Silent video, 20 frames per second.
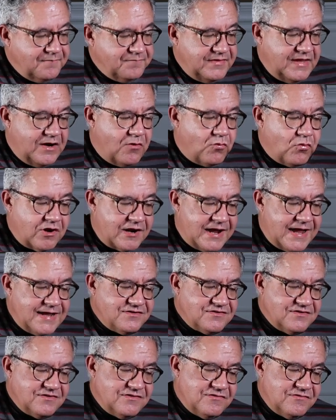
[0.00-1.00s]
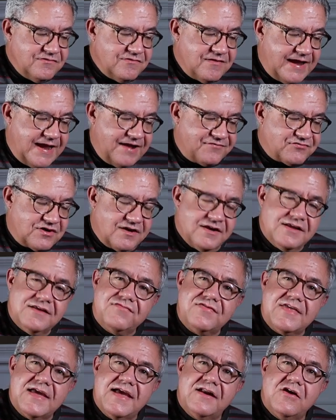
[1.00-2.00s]
Now what I do after I
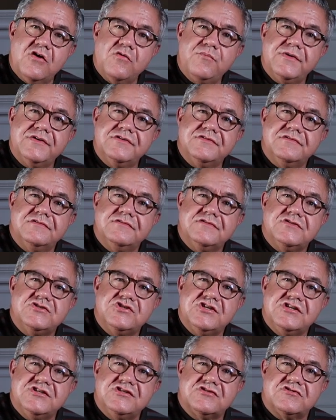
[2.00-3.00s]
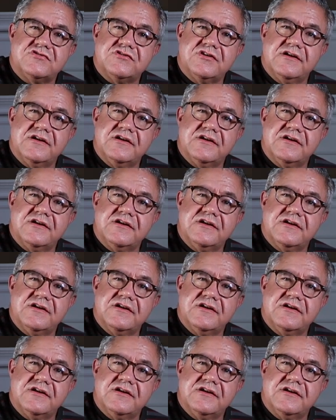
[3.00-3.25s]
hit that open G string